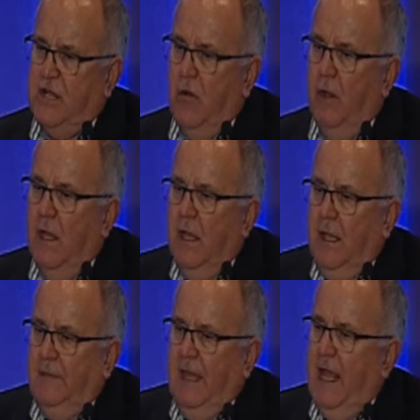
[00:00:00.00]
So
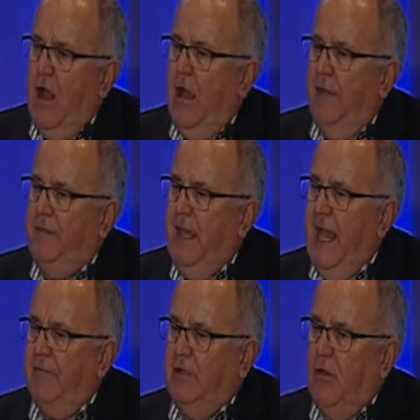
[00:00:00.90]
they
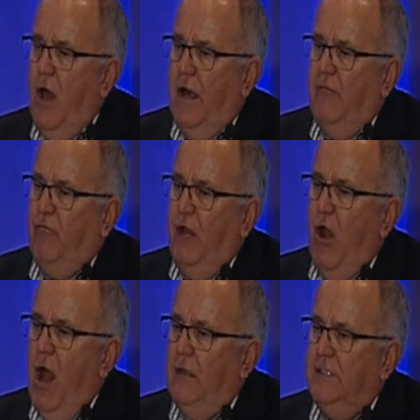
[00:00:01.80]
have a lot of
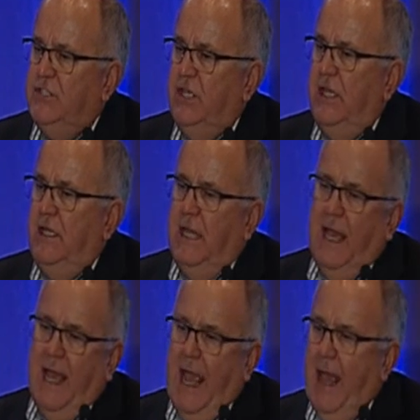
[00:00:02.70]
rheology
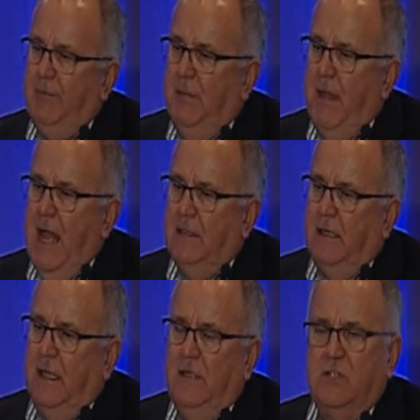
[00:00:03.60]

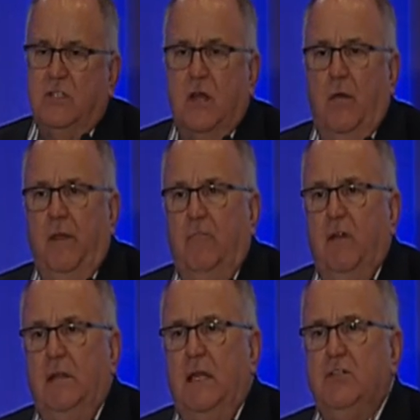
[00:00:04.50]
abnormalities, so the
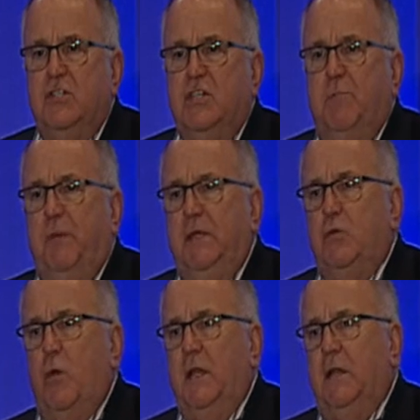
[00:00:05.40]
relationship
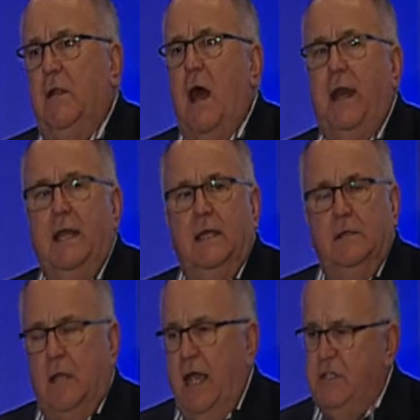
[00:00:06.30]
between clotting
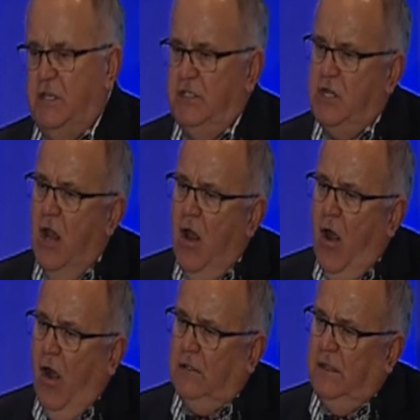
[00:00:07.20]
and lysis,
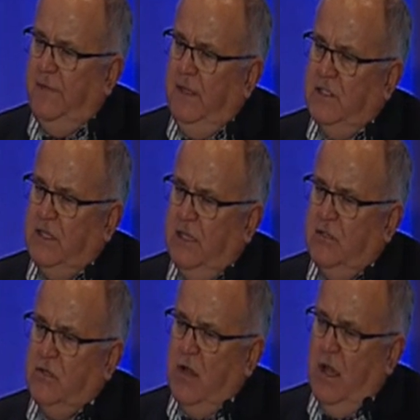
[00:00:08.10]
all of these
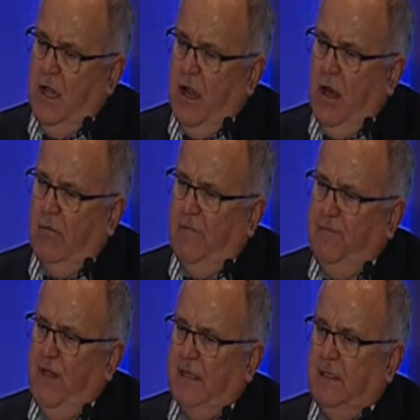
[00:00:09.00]
things are
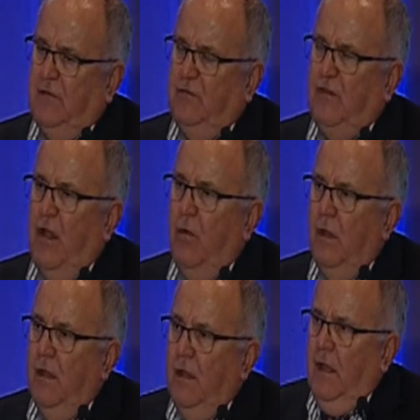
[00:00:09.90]
affected. So
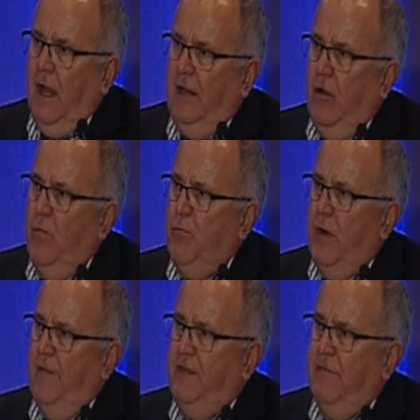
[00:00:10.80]
I hope
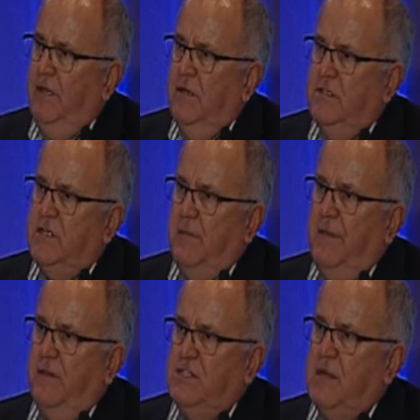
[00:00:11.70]
what I've given you is some
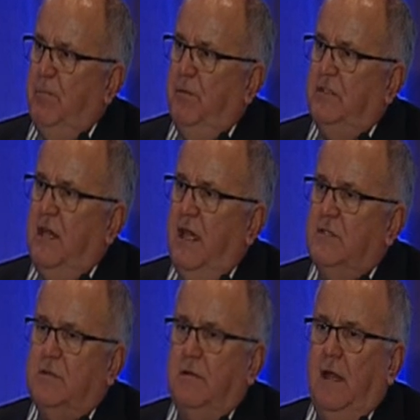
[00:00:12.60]
of the simple
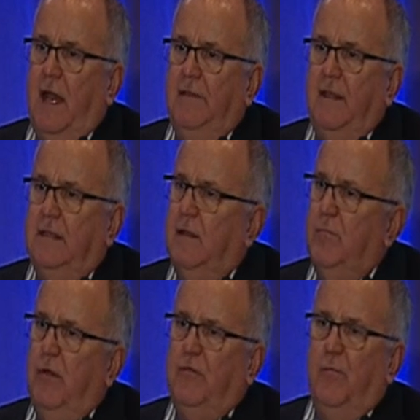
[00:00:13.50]
tests. I think the
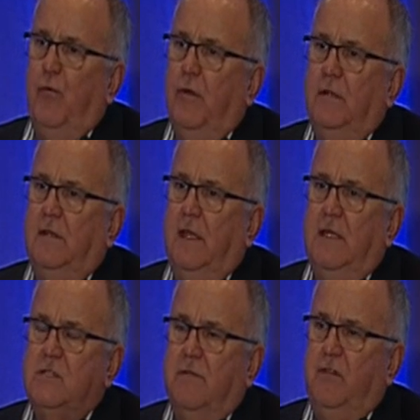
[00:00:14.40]
most important thing
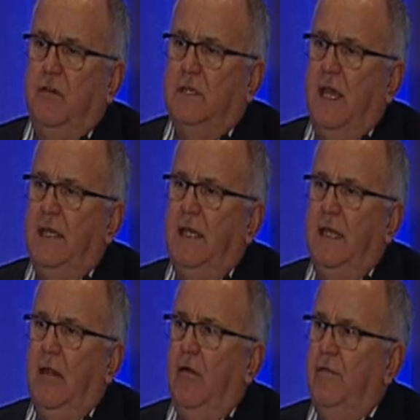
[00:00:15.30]
is if you're taking
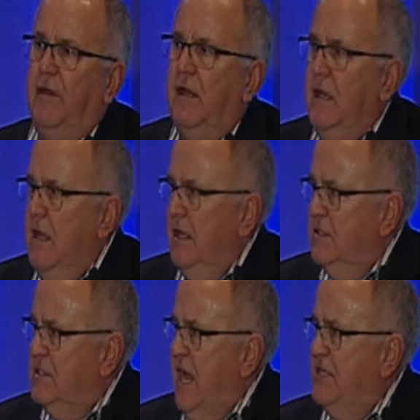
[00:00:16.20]
care of a
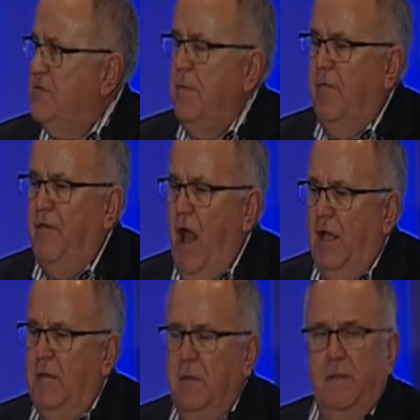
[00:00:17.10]
sizable
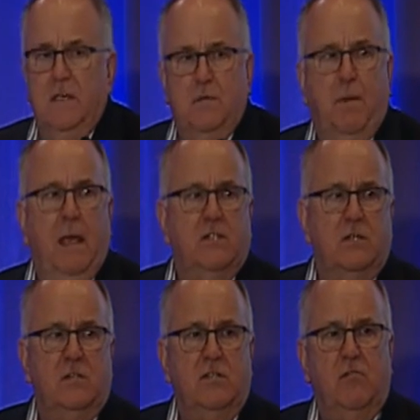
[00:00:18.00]
volume of these
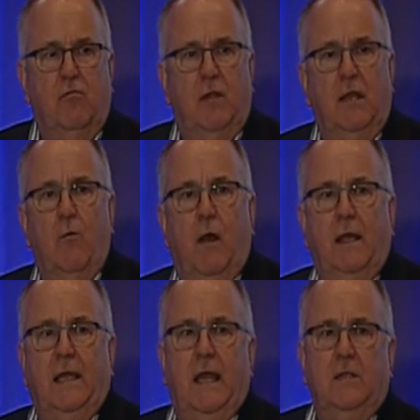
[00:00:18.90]
patients, you really want
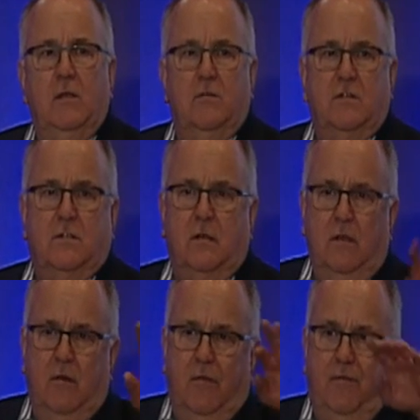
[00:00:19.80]
to get used to
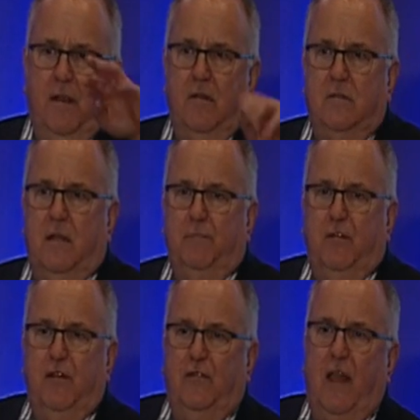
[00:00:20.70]
your fingertips
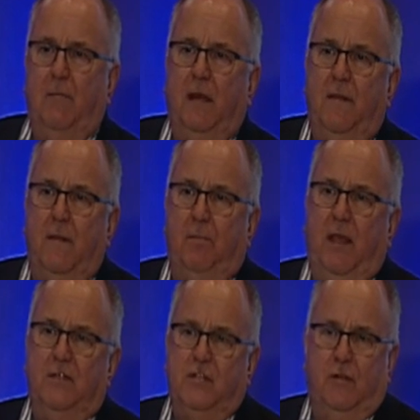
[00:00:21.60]
examining the
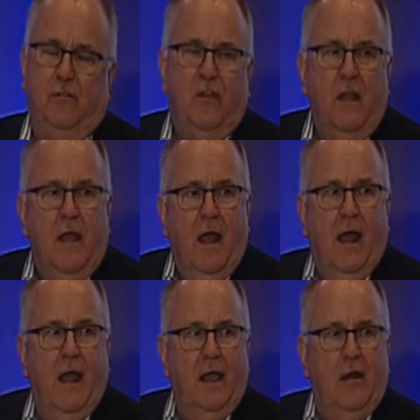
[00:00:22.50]
patients
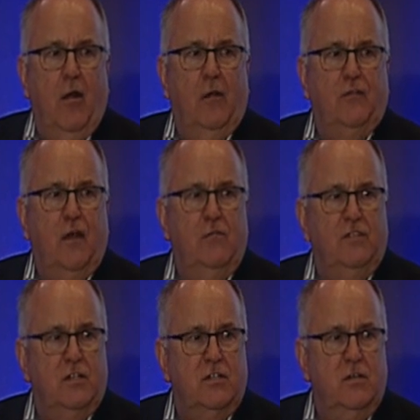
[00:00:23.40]
and also
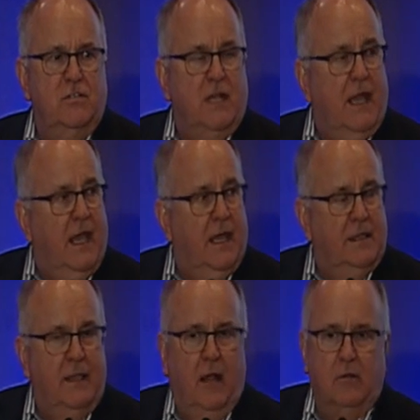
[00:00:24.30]
just using a
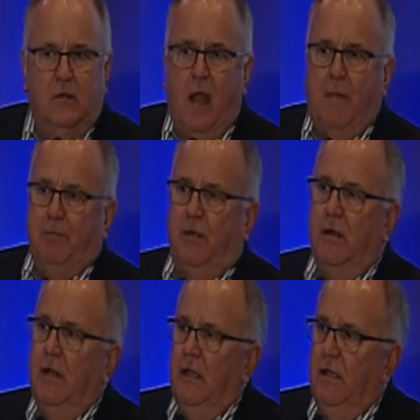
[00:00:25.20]
handheld Doppler.
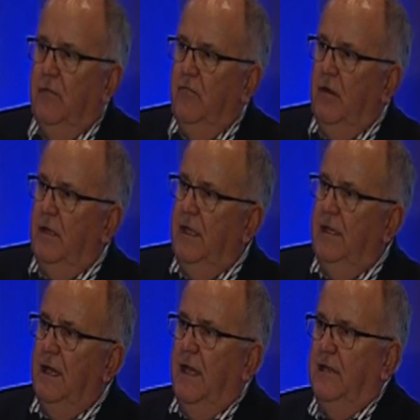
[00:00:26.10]
You
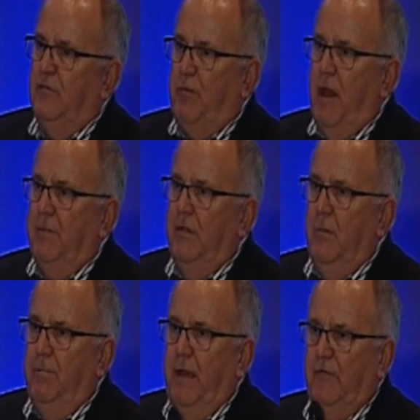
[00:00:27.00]
really, it's probably your
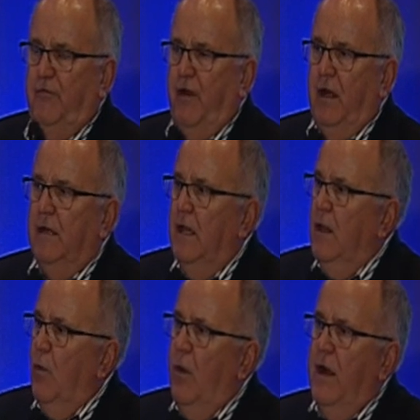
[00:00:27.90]
best friend.
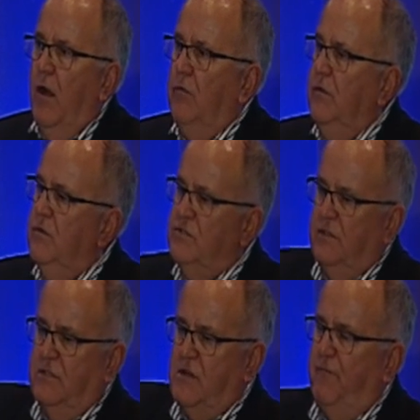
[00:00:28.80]
We don't use
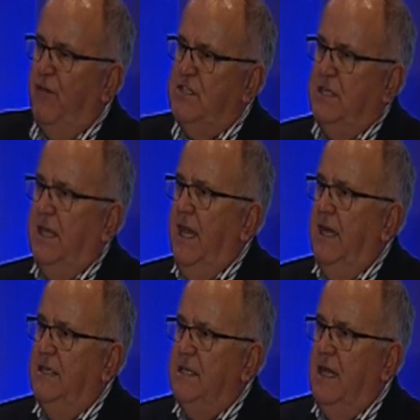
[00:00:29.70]
the
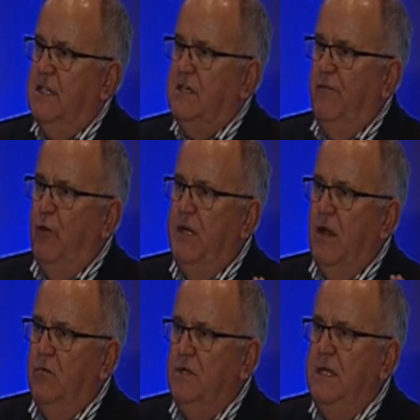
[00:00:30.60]
sophisticated tests if we
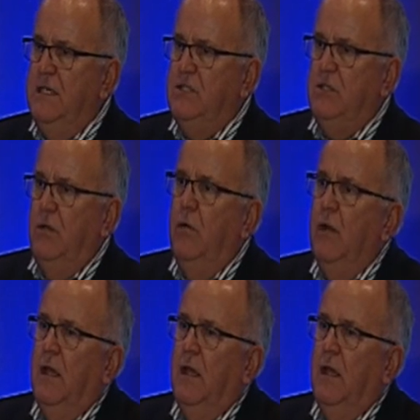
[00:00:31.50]
don't need to.